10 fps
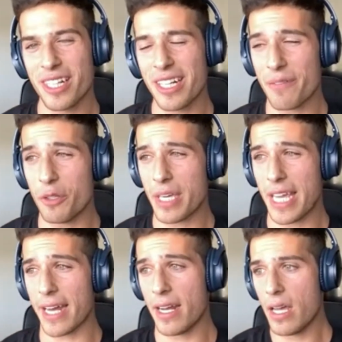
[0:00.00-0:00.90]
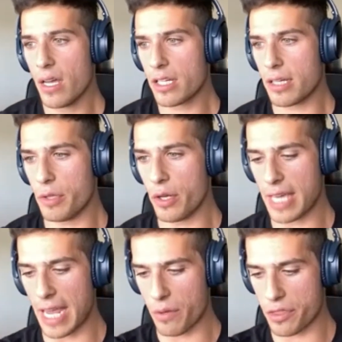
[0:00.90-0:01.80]
And if you can't
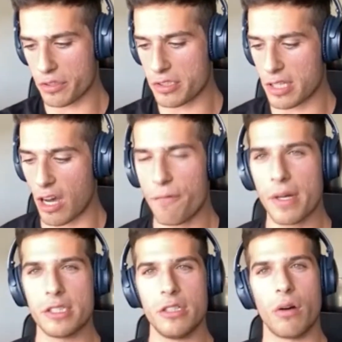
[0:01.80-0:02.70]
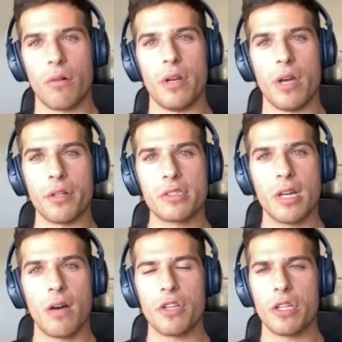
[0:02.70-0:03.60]
communicate with yourself because you don't know
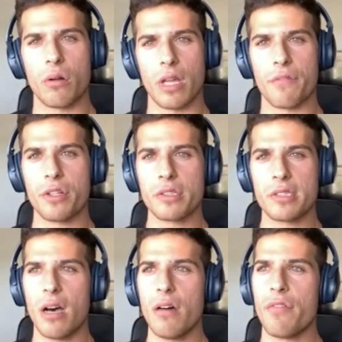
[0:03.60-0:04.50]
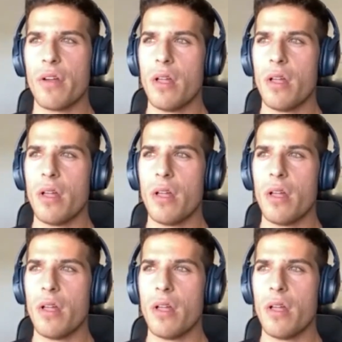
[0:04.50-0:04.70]
yourself and you don't love yourself,